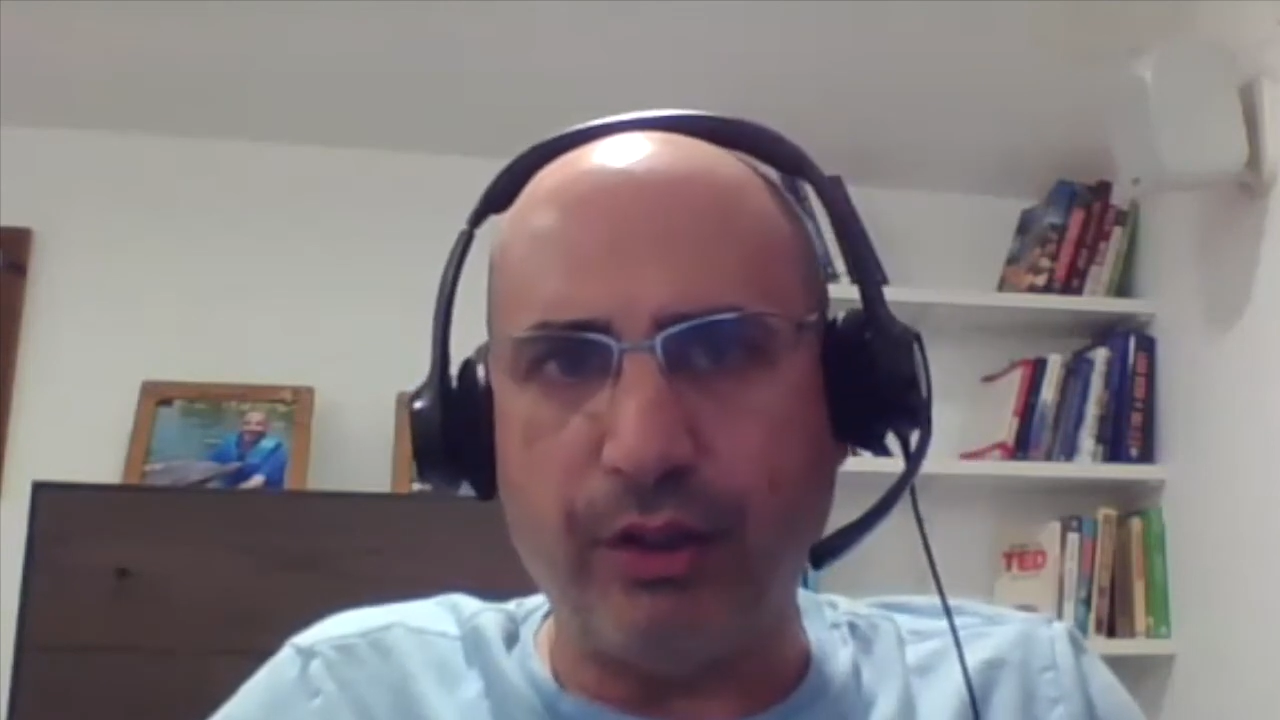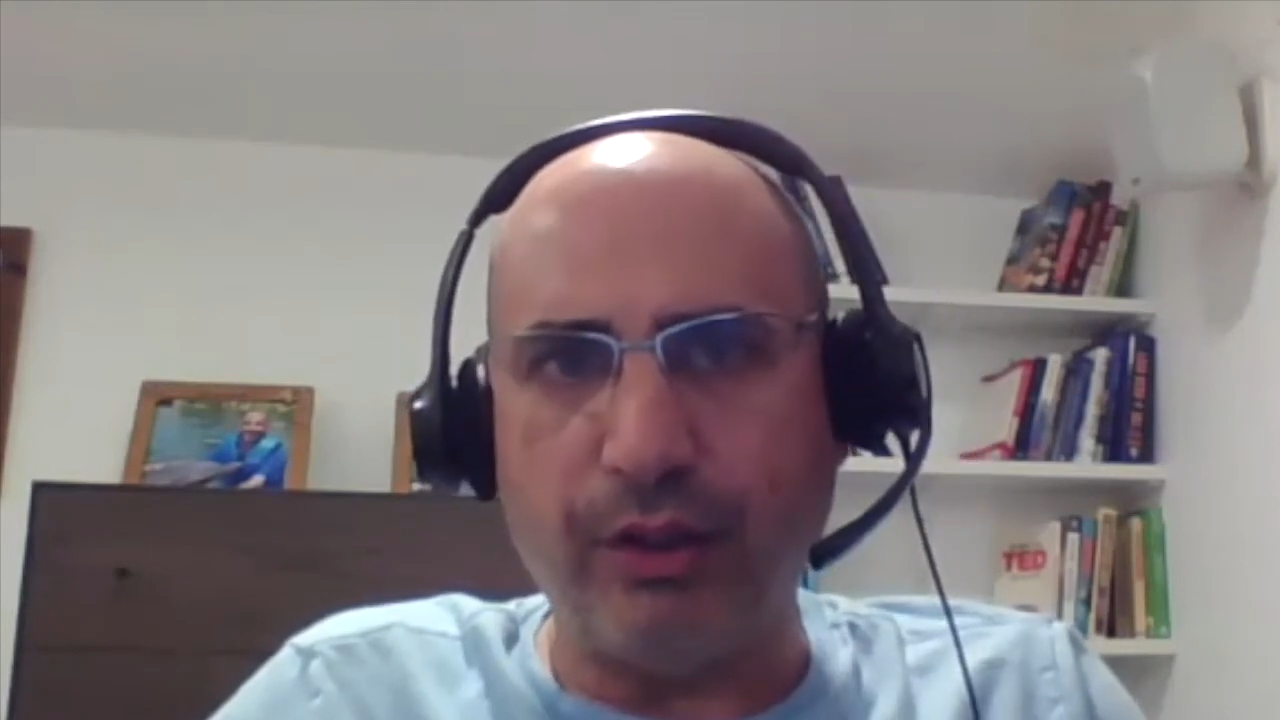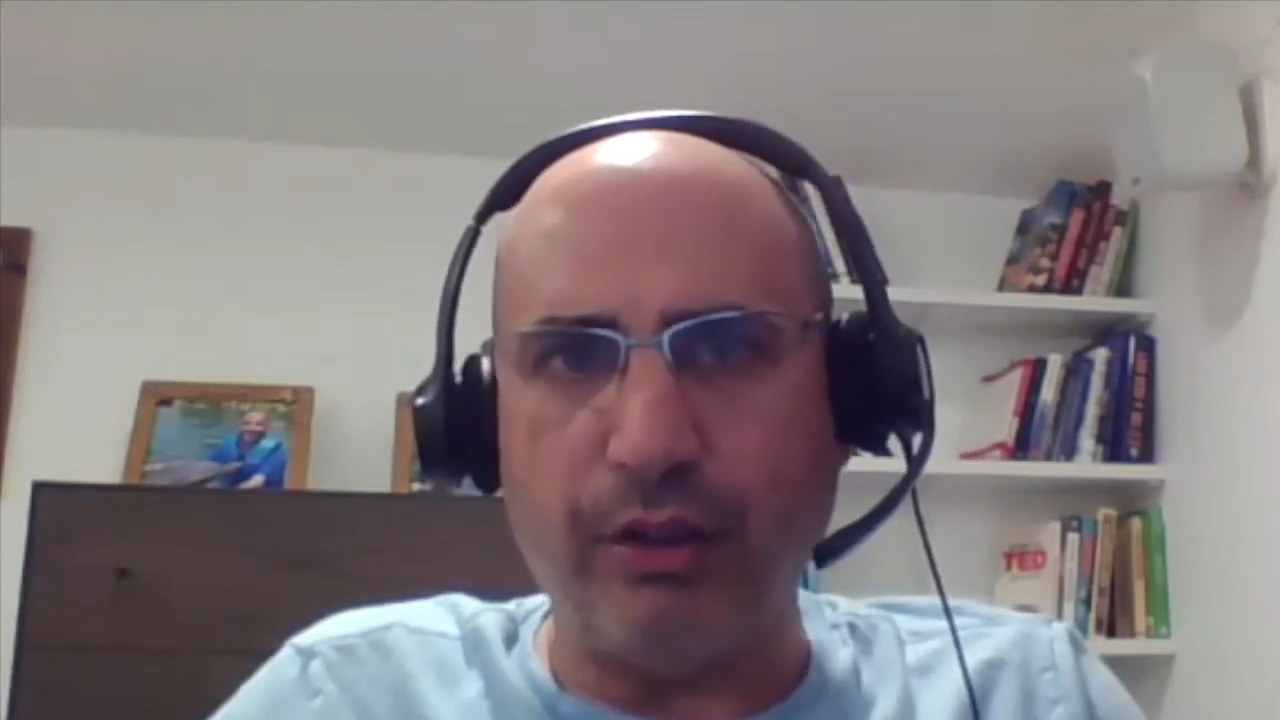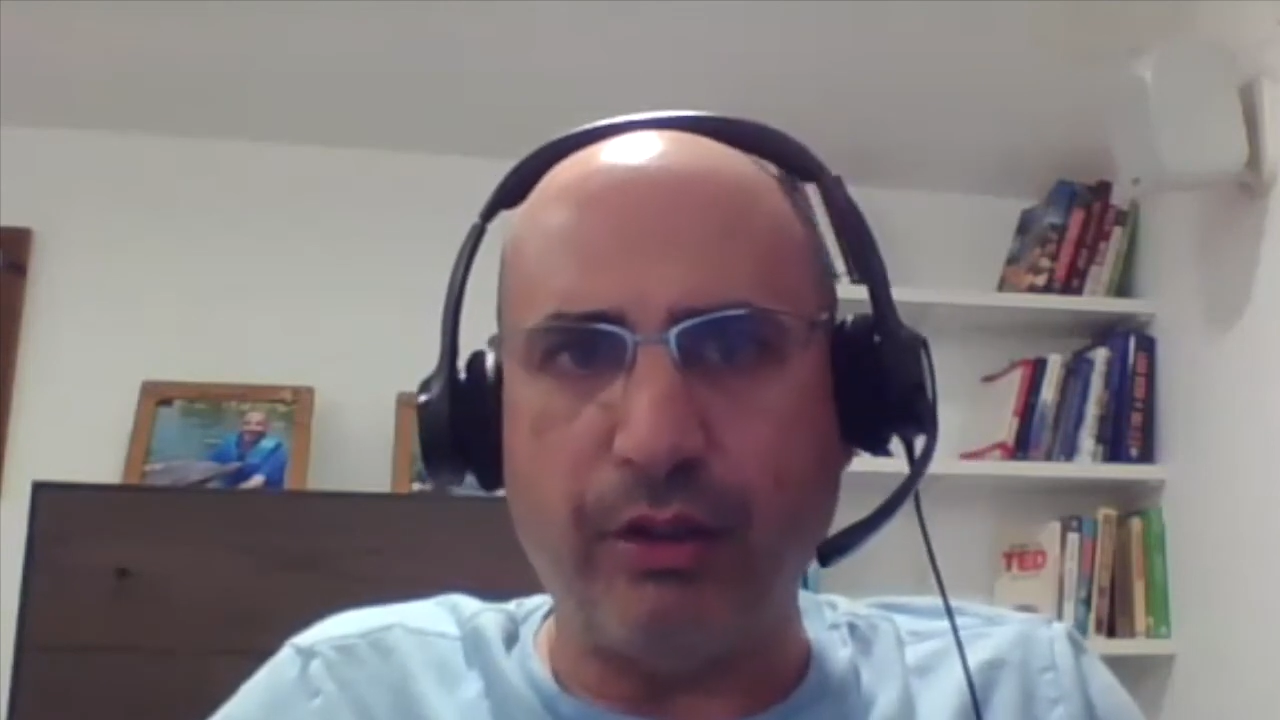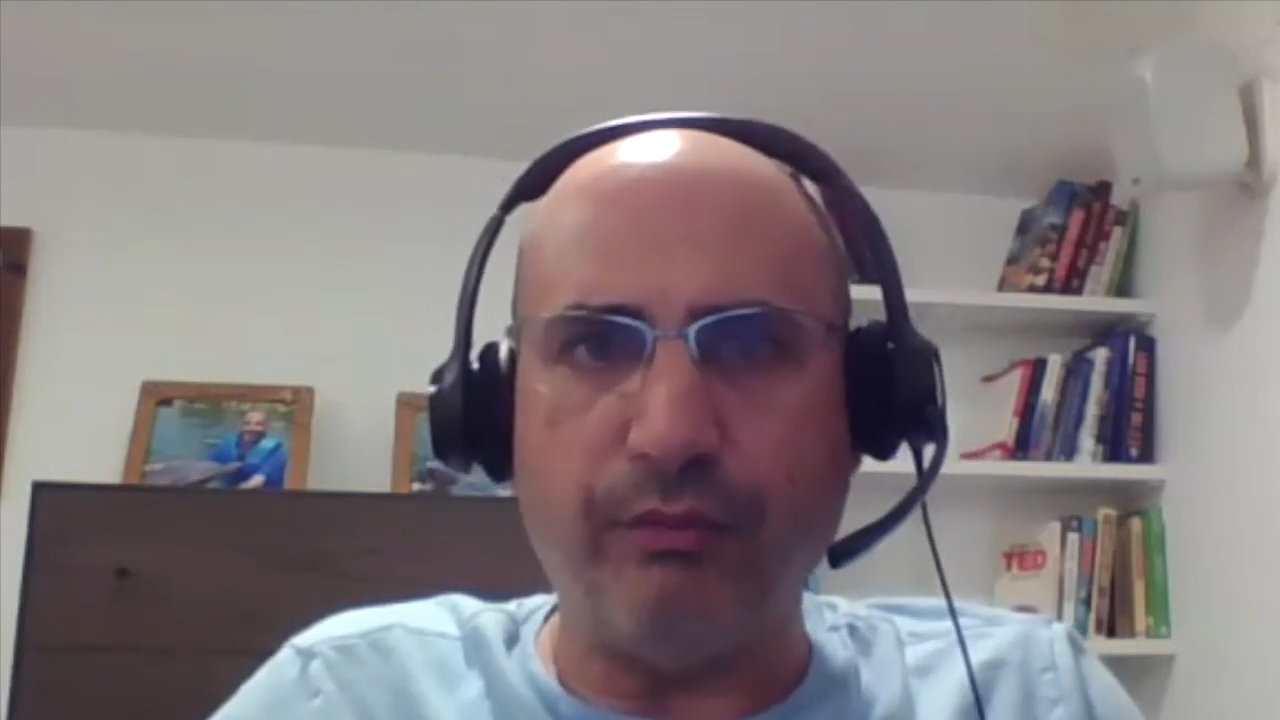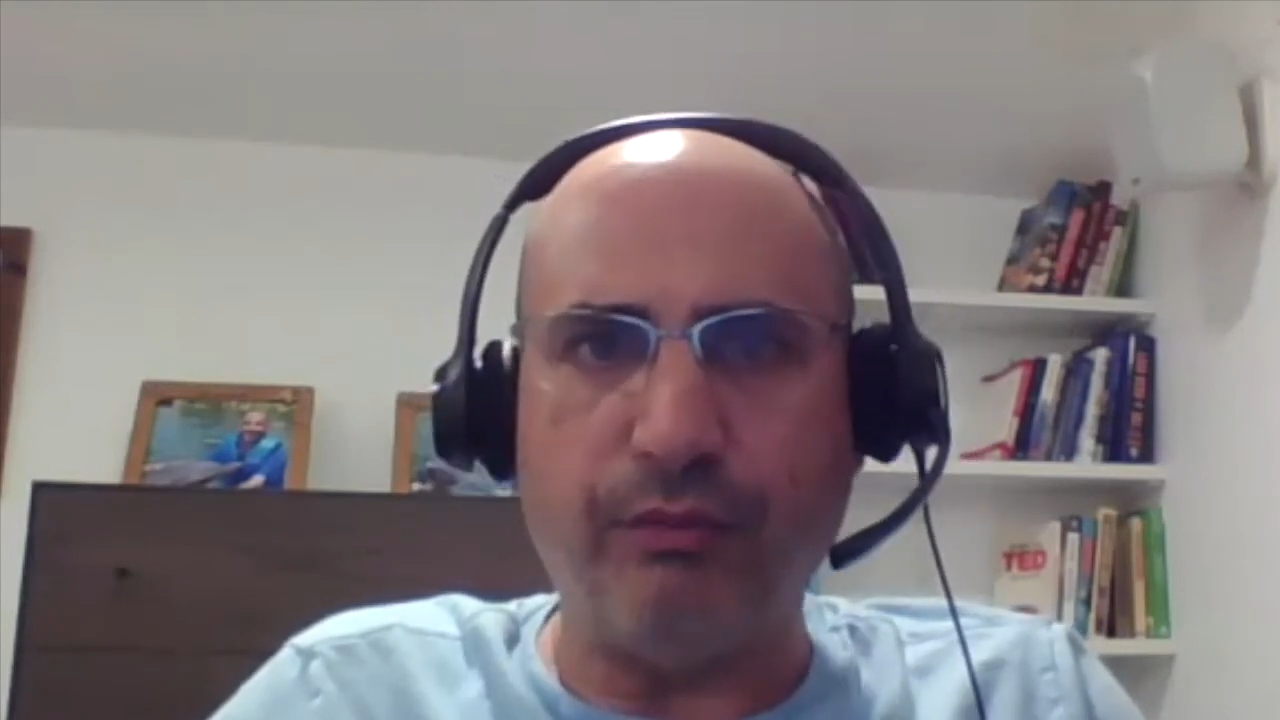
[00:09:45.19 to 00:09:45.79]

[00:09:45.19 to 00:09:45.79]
the